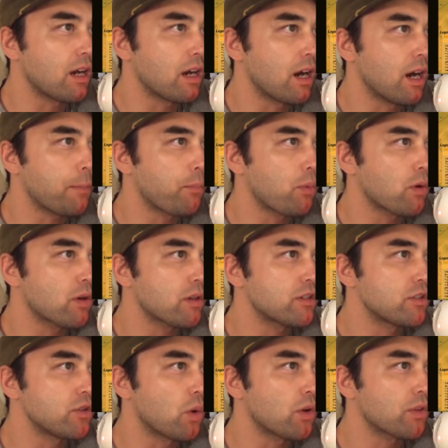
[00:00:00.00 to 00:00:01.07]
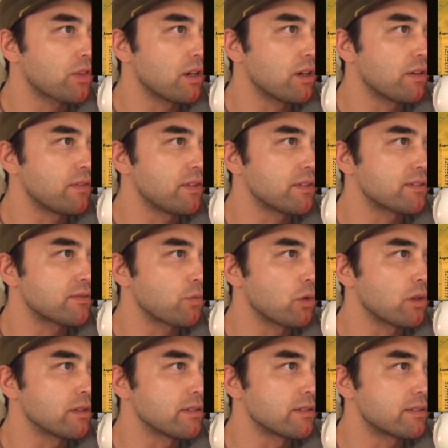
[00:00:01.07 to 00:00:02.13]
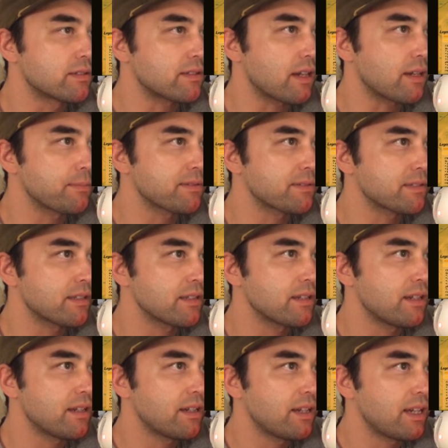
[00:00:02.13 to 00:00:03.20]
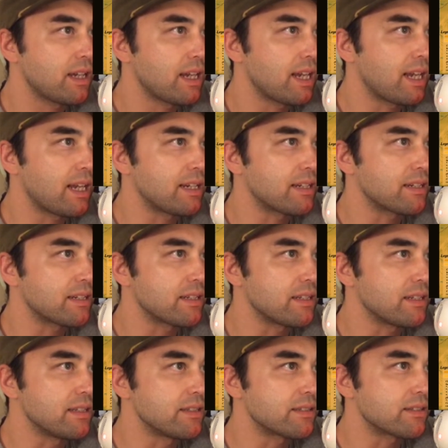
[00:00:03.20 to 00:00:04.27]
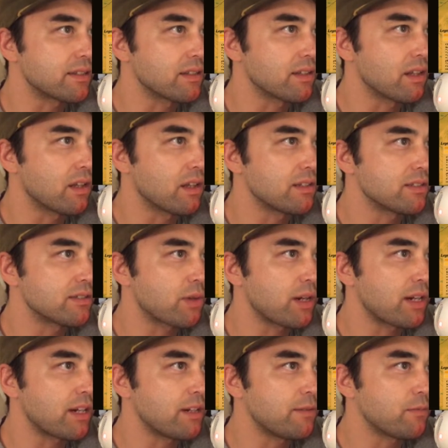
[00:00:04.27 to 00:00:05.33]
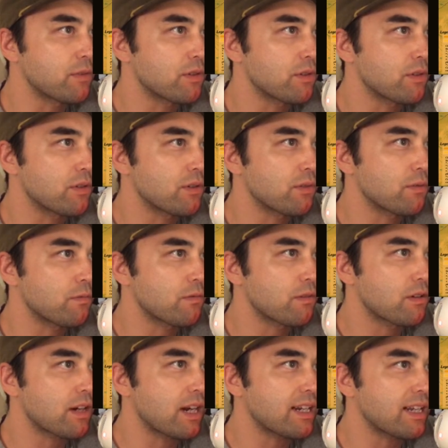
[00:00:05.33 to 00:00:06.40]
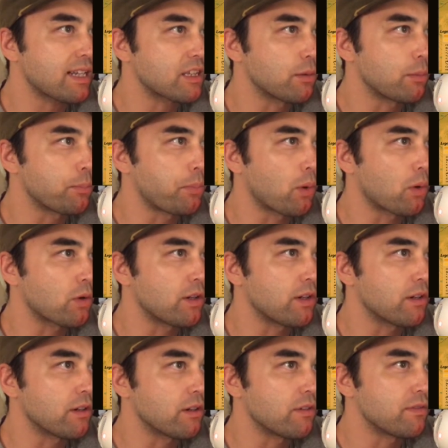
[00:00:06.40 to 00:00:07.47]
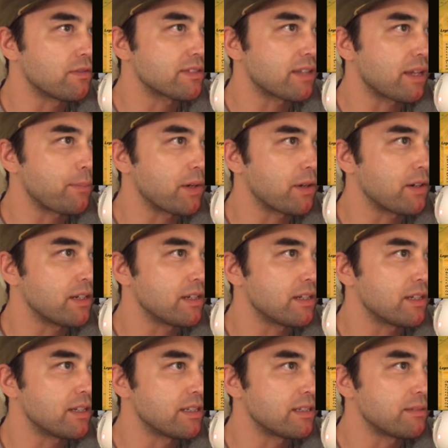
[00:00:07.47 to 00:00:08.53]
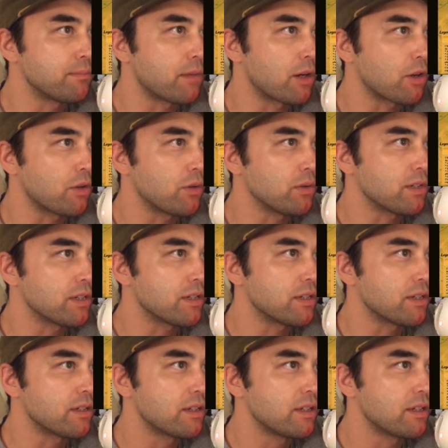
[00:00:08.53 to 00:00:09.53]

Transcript: upward north of this word steppes, and it's a lot. It's right here, kind of at the border here of Siberia and Mongolia